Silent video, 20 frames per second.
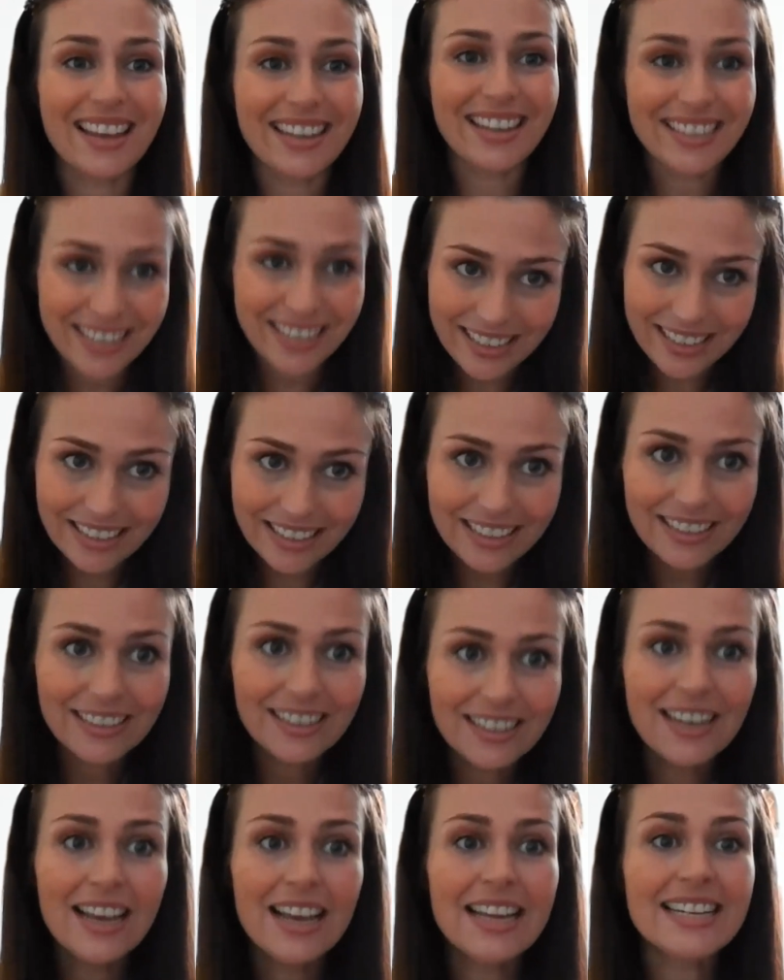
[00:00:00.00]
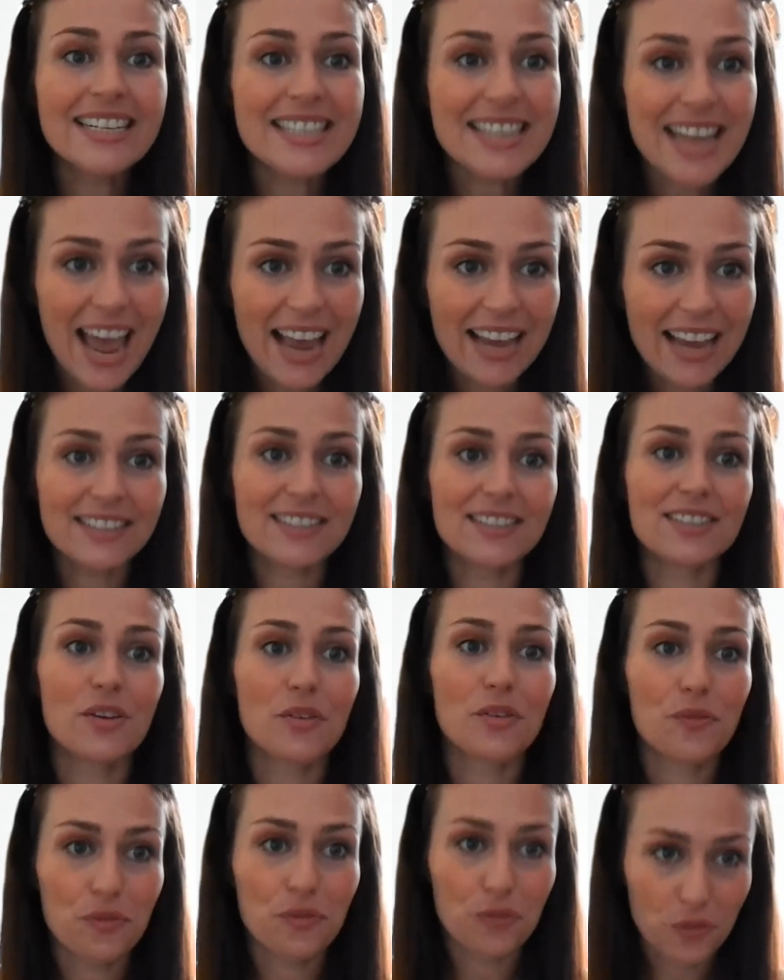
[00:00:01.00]
year,
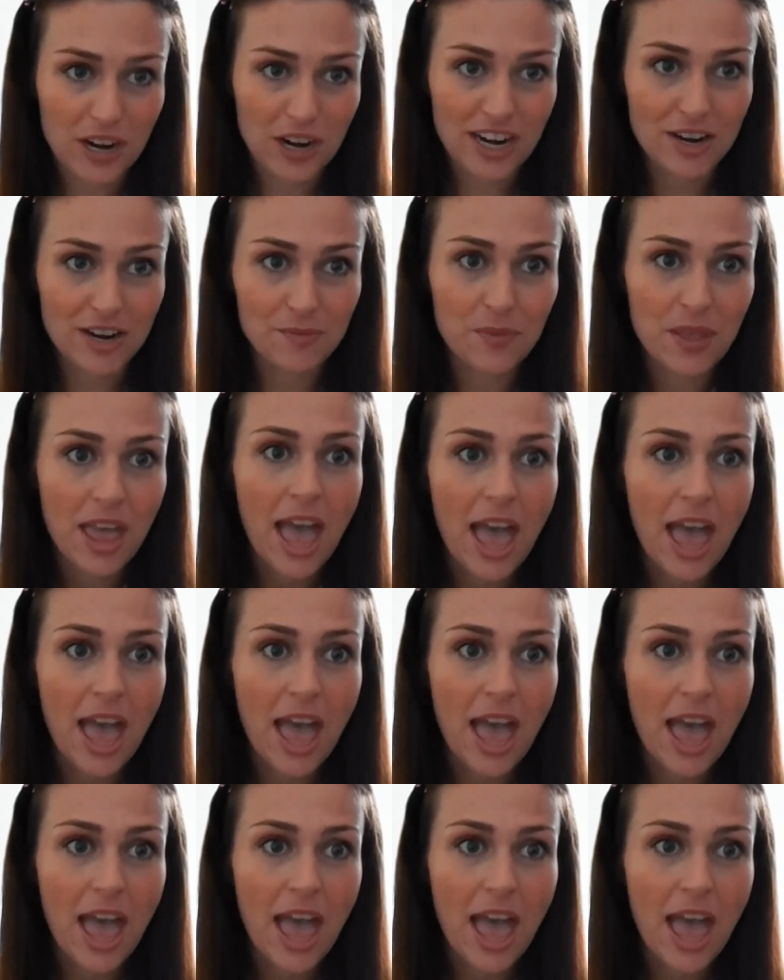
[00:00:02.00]
tax-free.